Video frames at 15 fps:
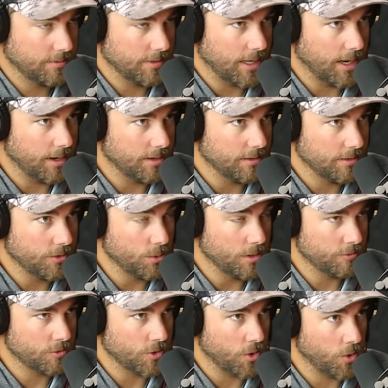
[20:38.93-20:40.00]
that you
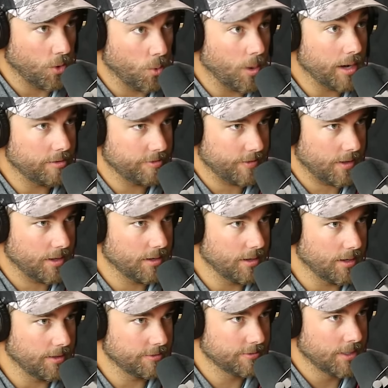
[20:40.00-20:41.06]
have grown quite fond
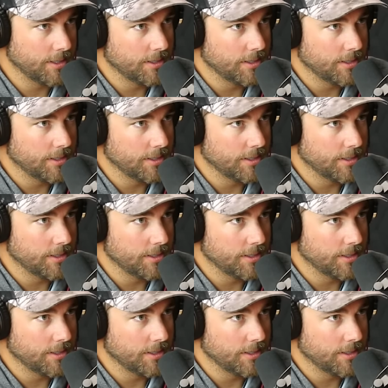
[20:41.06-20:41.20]
of